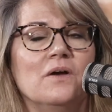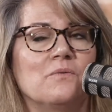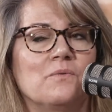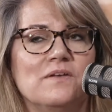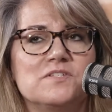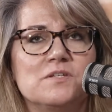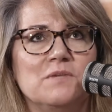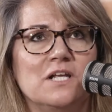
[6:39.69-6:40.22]

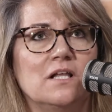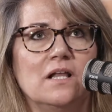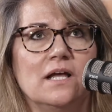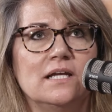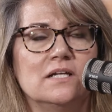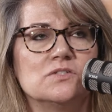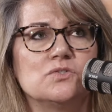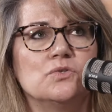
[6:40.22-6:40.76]
we have so many
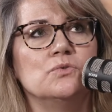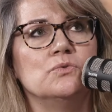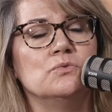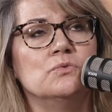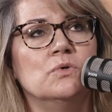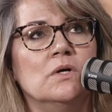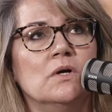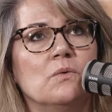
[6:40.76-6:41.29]
clients
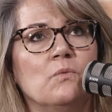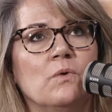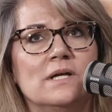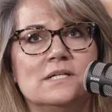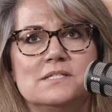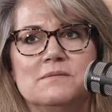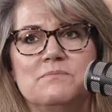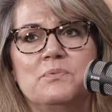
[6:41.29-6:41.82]
who
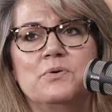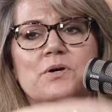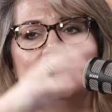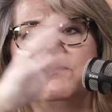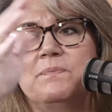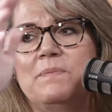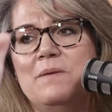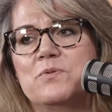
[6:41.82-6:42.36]
want to
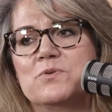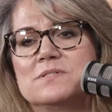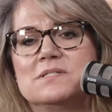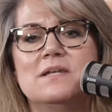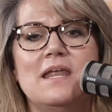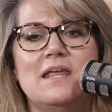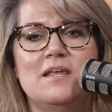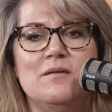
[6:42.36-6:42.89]
put people's
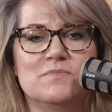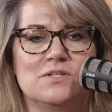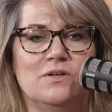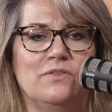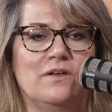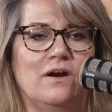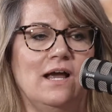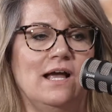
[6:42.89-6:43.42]
names
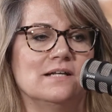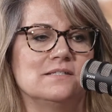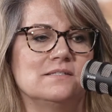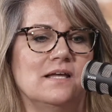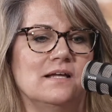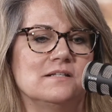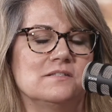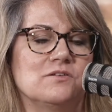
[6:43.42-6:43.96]
on their
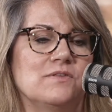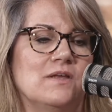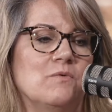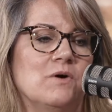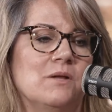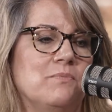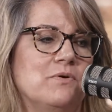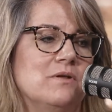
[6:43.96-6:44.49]
assets, or they
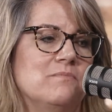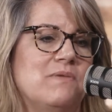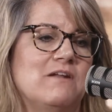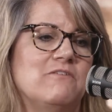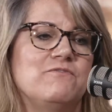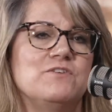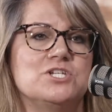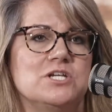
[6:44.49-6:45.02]
want to put
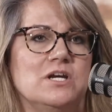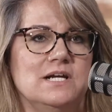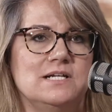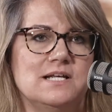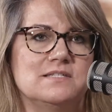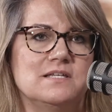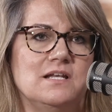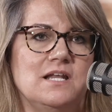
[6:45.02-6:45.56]
beneficiary
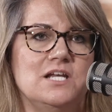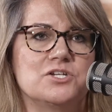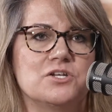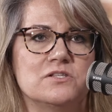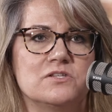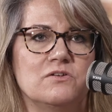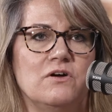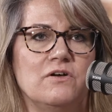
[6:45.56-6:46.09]

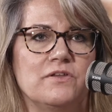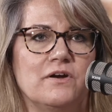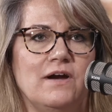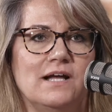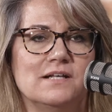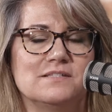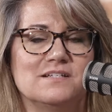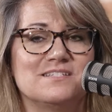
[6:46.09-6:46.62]
designations on all their
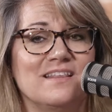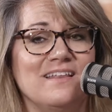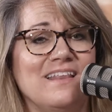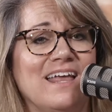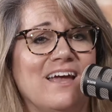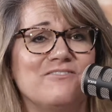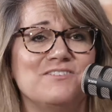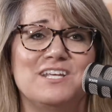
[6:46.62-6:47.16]
assets, and then
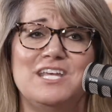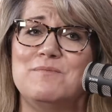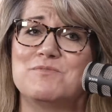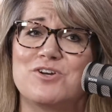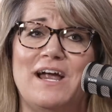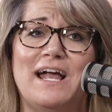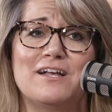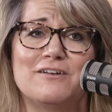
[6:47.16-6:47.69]
they have to keep
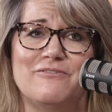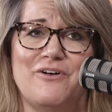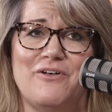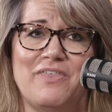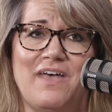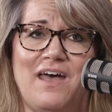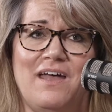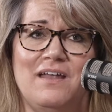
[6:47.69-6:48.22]
track of
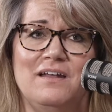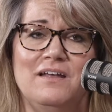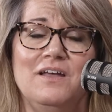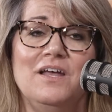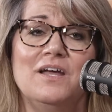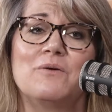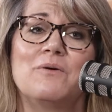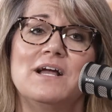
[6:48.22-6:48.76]
all that.
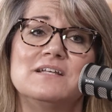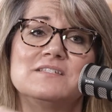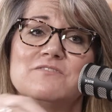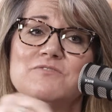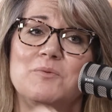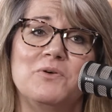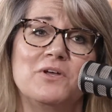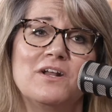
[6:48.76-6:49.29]
Whereas
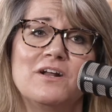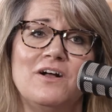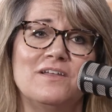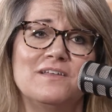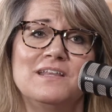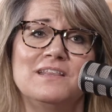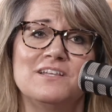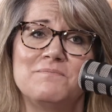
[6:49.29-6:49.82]
if you put it
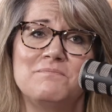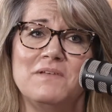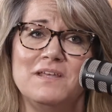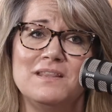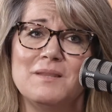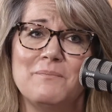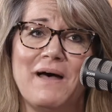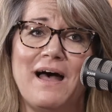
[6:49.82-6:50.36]
all in
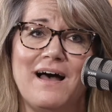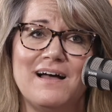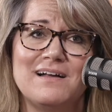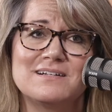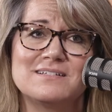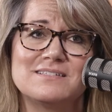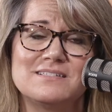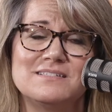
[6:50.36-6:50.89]
the
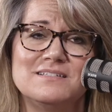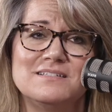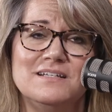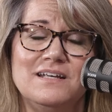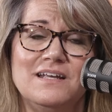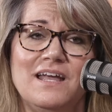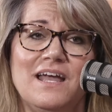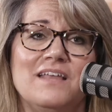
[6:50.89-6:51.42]
box,
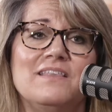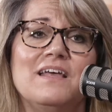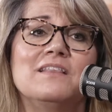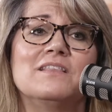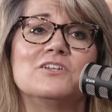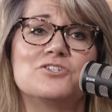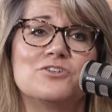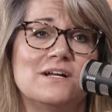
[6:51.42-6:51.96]
and
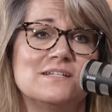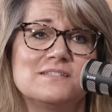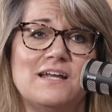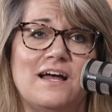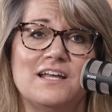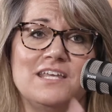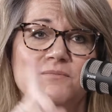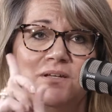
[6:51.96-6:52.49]
then the trust
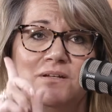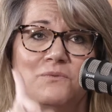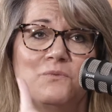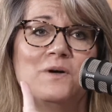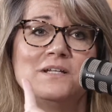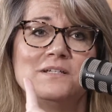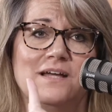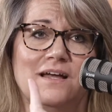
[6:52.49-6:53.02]
document,
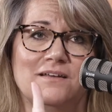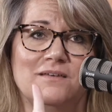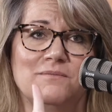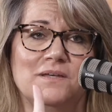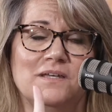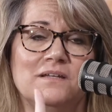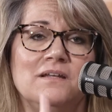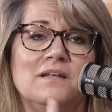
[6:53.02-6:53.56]
one
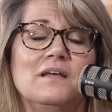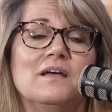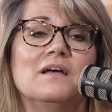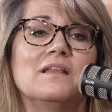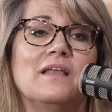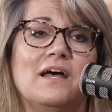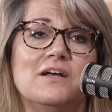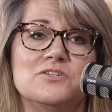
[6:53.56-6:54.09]
document,
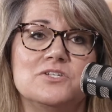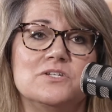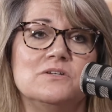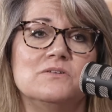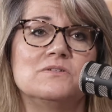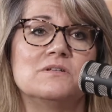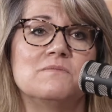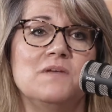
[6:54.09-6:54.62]
allows
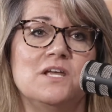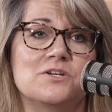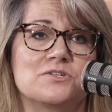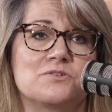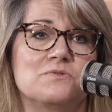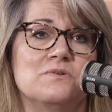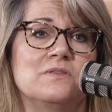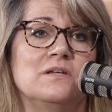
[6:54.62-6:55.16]
you to make
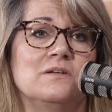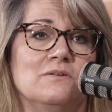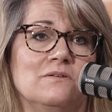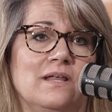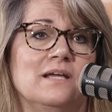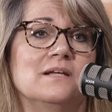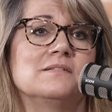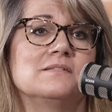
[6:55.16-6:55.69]
sure that your
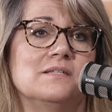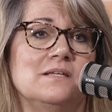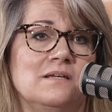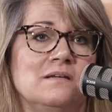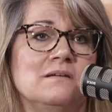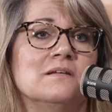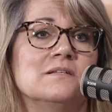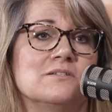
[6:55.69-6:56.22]

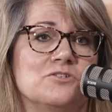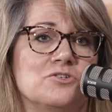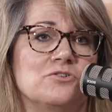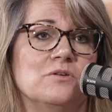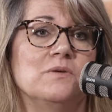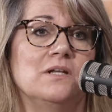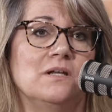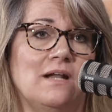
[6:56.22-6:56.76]
legacy is
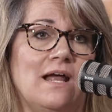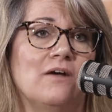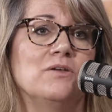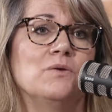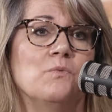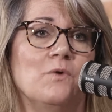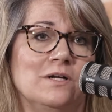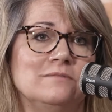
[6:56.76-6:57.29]
distributed how
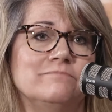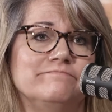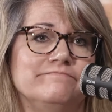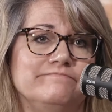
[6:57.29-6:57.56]
you want.